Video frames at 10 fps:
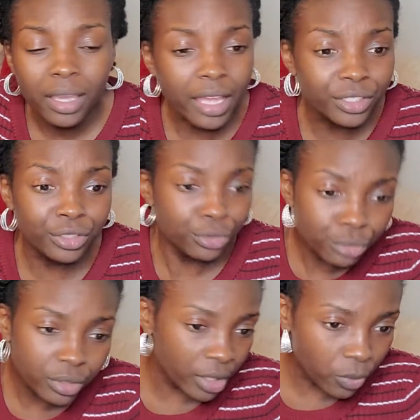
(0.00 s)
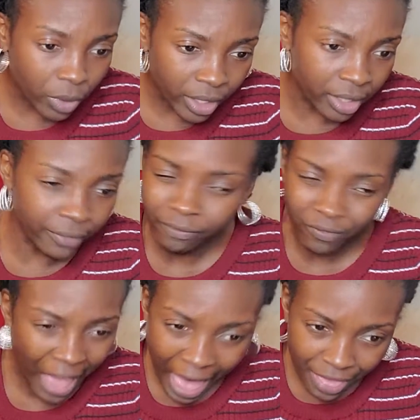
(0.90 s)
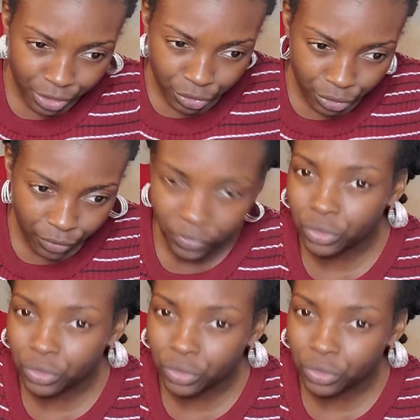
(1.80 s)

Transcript: because you didn't want to find the truth.